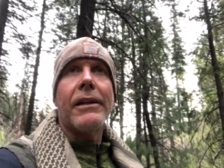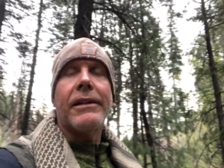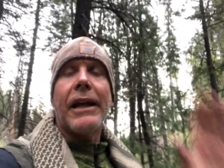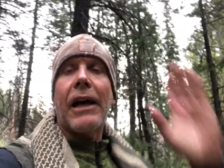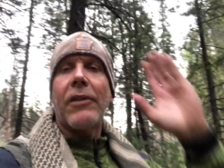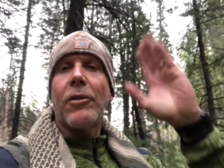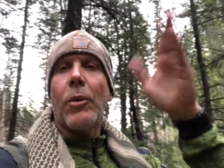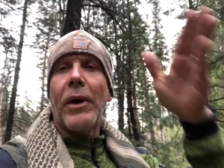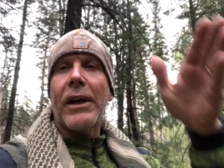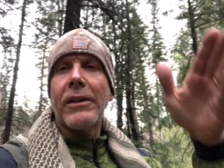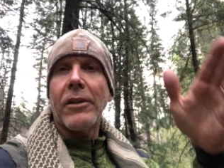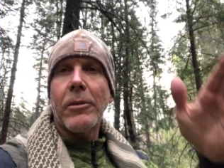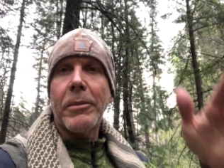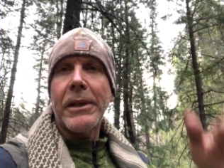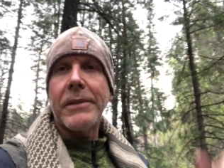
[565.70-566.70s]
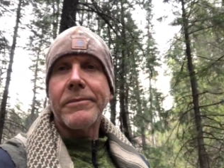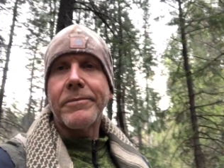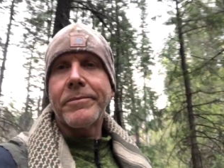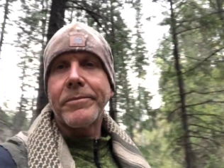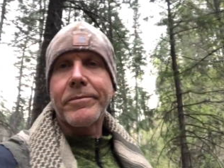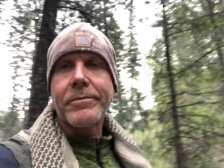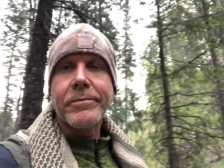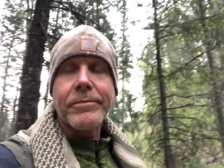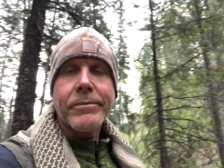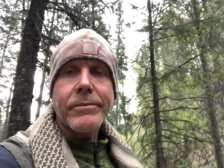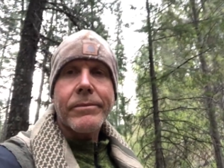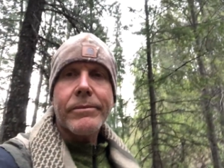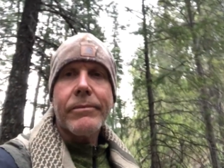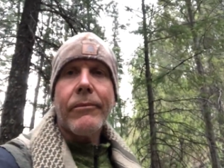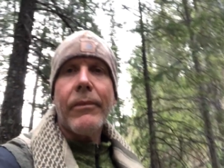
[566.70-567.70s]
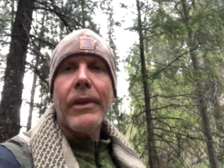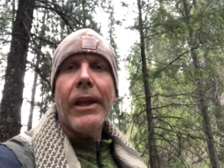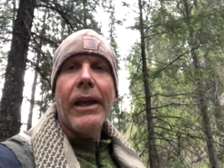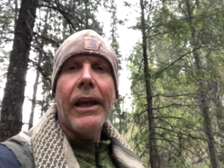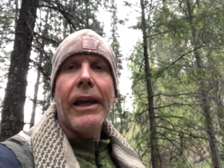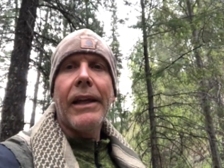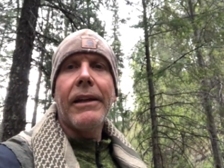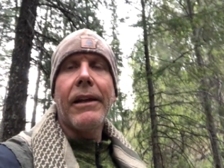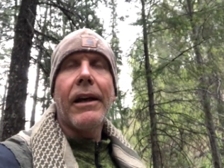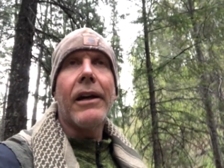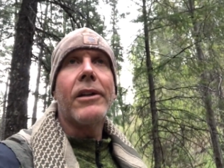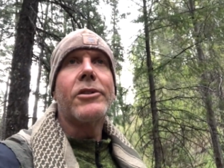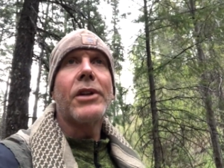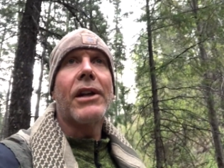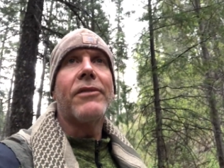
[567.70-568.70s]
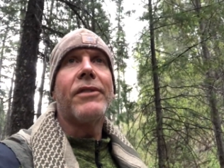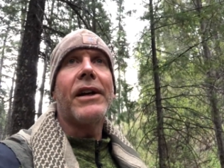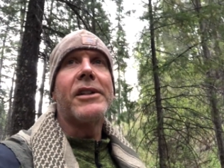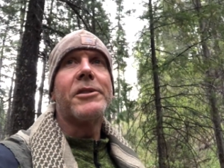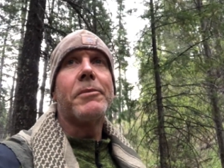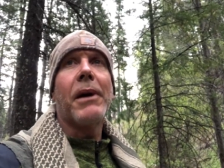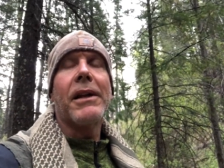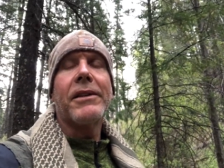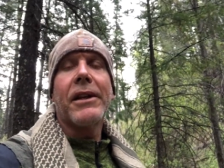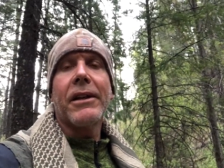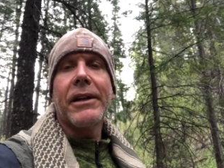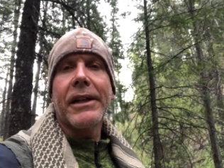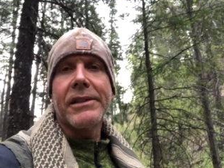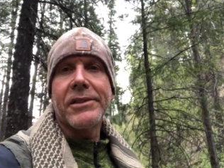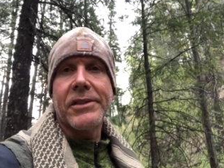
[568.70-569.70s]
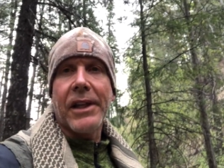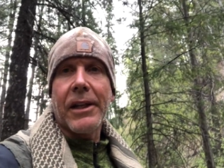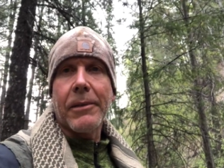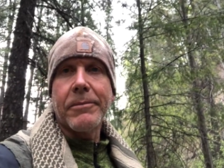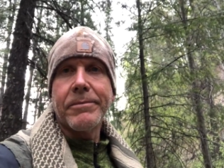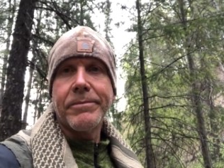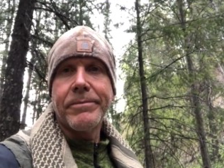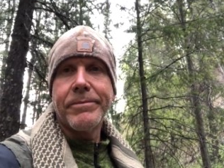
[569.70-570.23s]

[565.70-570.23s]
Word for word: down the way a little bit, and try to find a spot there and get set up.